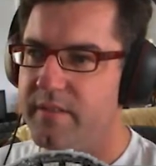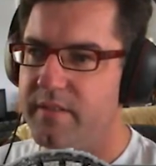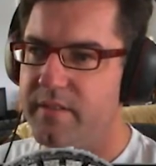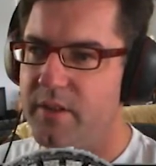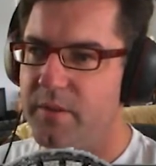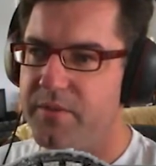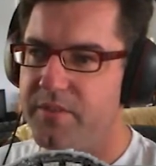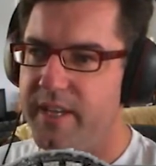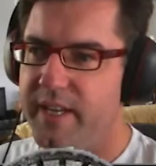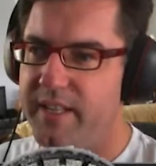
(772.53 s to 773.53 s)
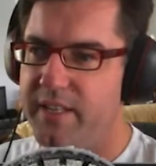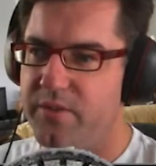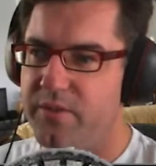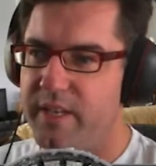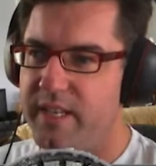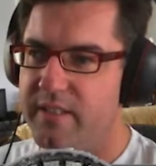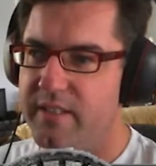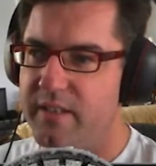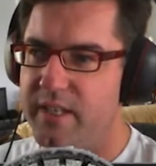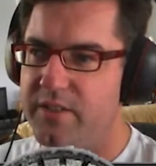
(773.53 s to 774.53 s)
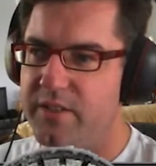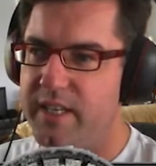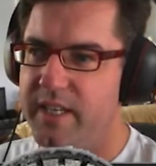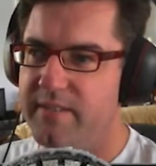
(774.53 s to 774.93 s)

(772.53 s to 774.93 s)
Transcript: Oops, I hit that tree. Sorry, tree.